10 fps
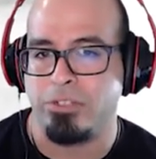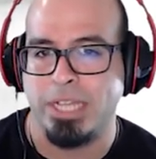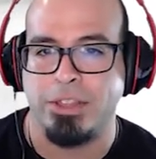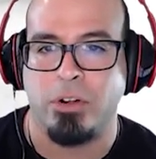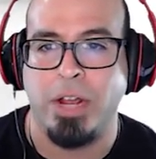
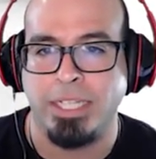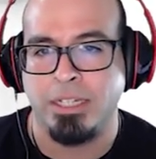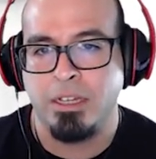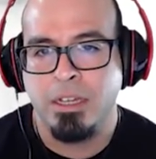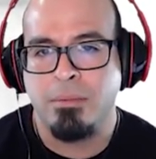Scan the horizon.
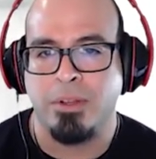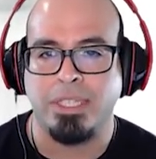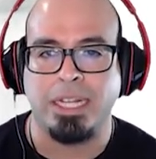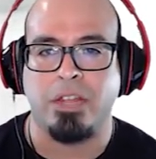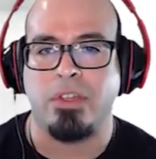Don't
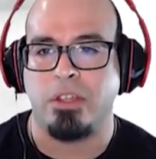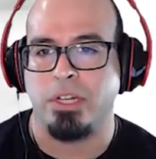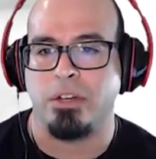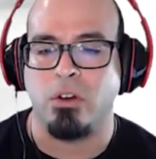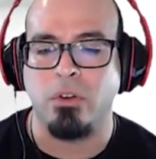see anything you
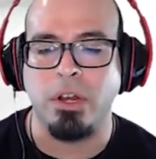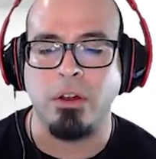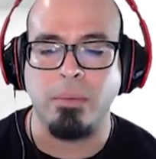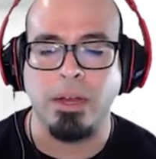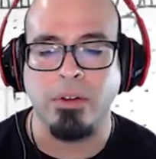didn't already know
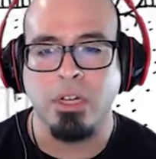about.